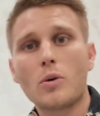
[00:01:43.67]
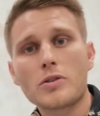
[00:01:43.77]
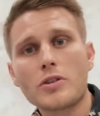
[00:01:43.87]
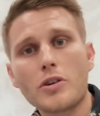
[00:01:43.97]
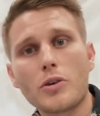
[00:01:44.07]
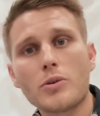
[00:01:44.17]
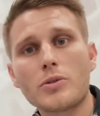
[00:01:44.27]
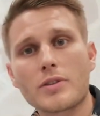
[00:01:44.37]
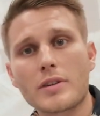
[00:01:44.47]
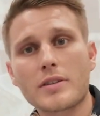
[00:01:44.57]
also
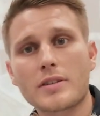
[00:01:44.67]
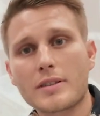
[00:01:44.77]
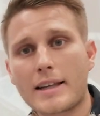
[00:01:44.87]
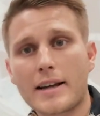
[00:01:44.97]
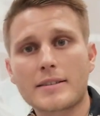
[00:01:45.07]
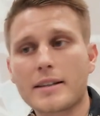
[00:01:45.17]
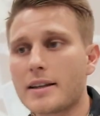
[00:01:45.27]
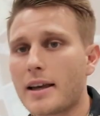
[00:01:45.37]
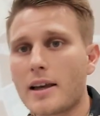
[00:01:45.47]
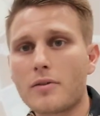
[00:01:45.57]
use this
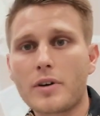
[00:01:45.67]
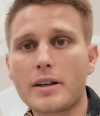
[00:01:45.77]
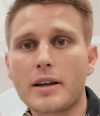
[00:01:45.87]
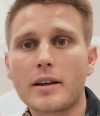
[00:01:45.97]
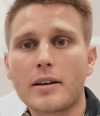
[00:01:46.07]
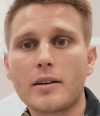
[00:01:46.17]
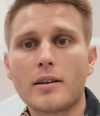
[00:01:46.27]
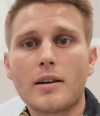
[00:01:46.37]
tactic every day.